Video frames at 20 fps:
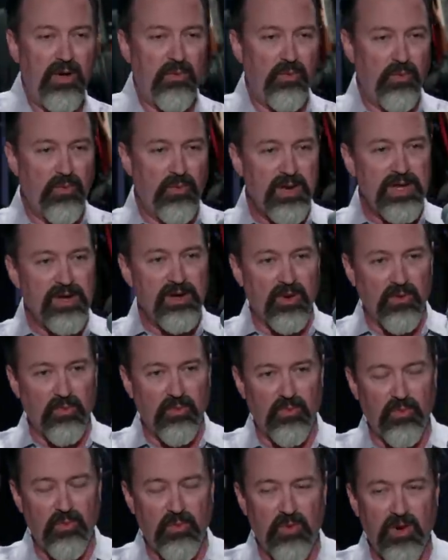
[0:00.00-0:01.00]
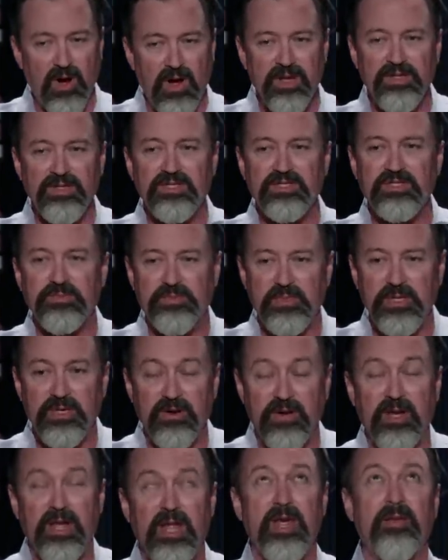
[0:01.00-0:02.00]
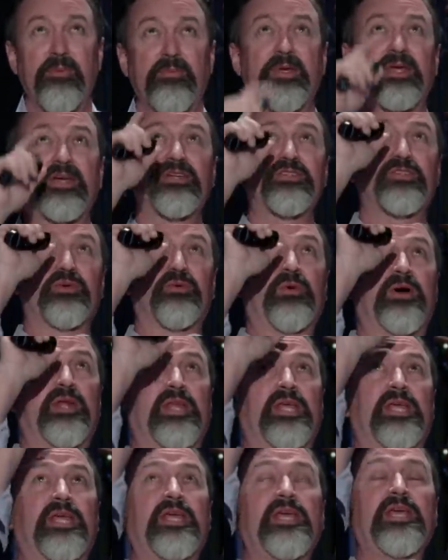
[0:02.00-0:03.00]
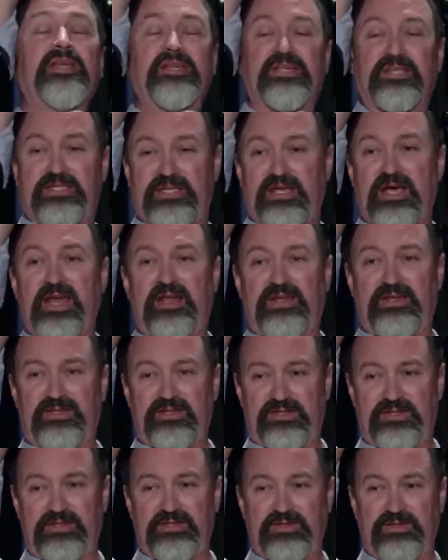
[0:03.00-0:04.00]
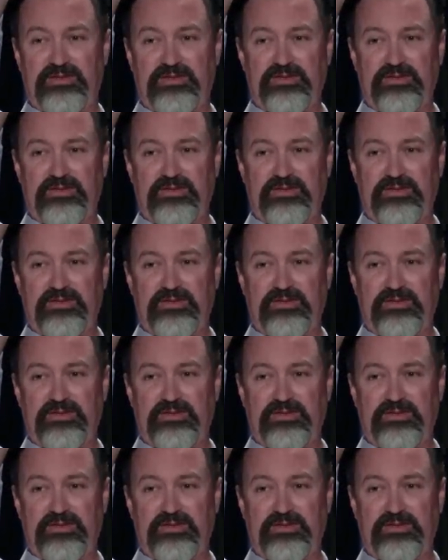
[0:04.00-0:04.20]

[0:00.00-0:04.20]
we are one spirit because of what He decided to do.